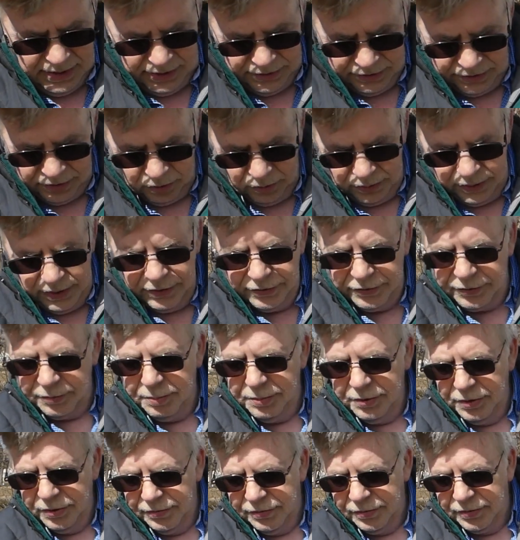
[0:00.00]
So it is
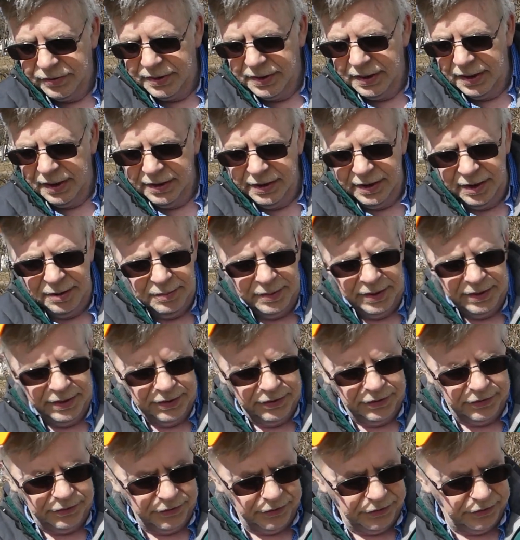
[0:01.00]
a beautiful gun. I mean,
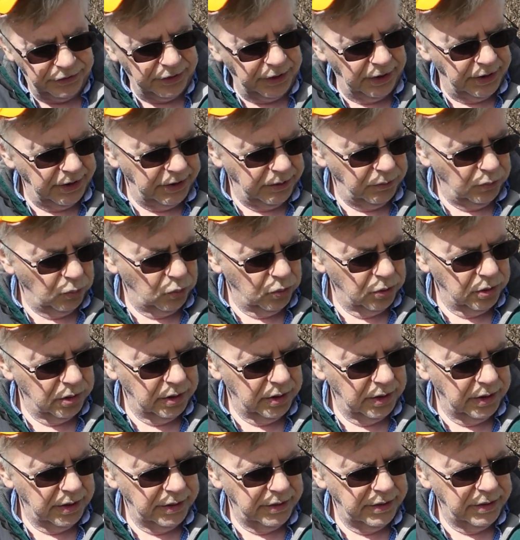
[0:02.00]
this is stunning
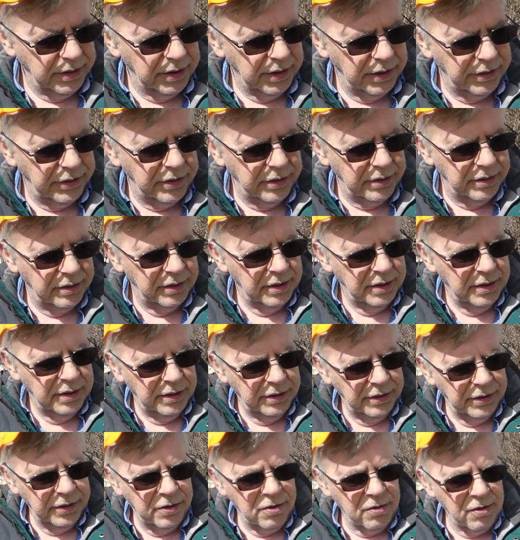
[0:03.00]
wood. The
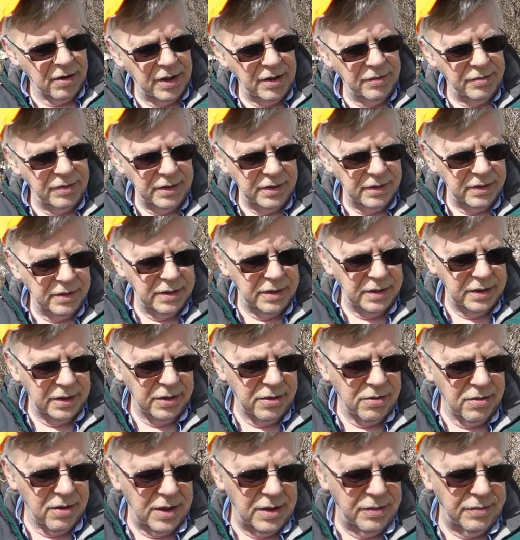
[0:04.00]

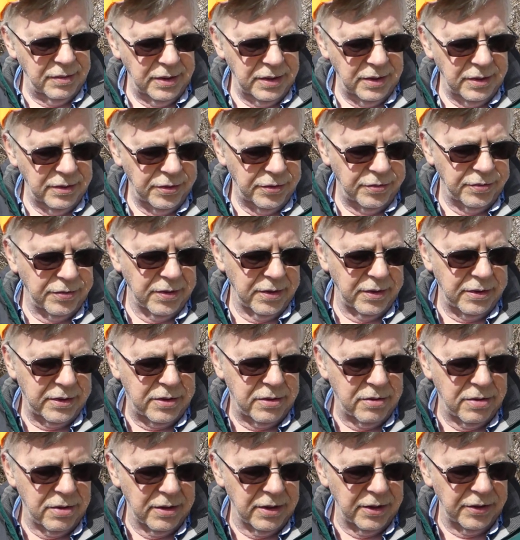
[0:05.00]
engraving is very
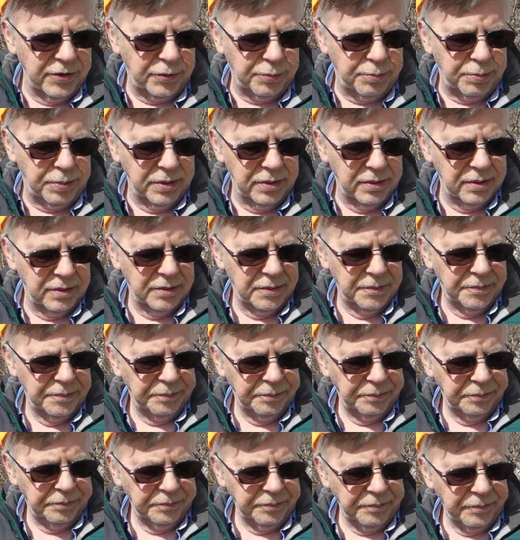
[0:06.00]
crisp.
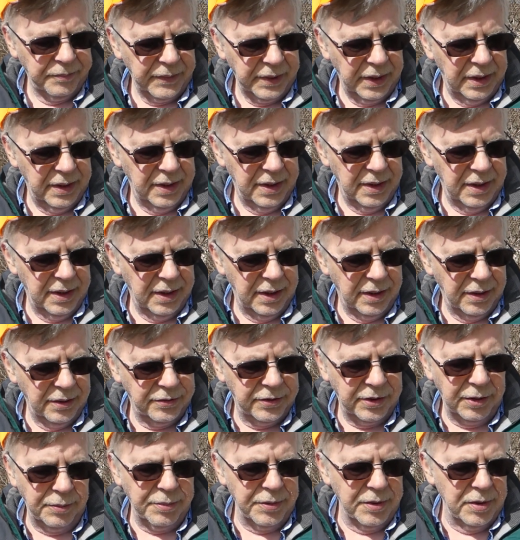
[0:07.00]

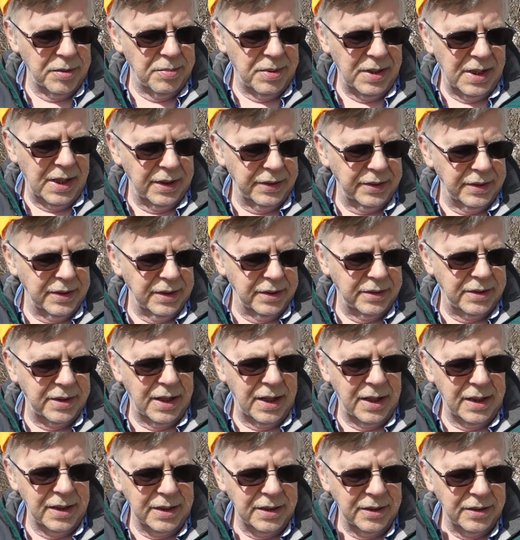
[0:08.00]
Something about the
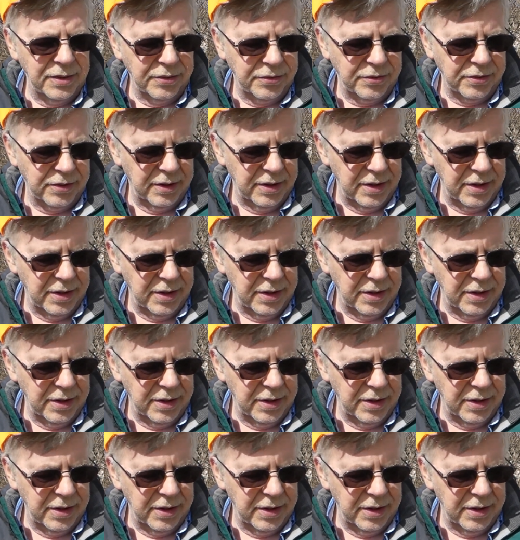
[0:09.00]
Italians.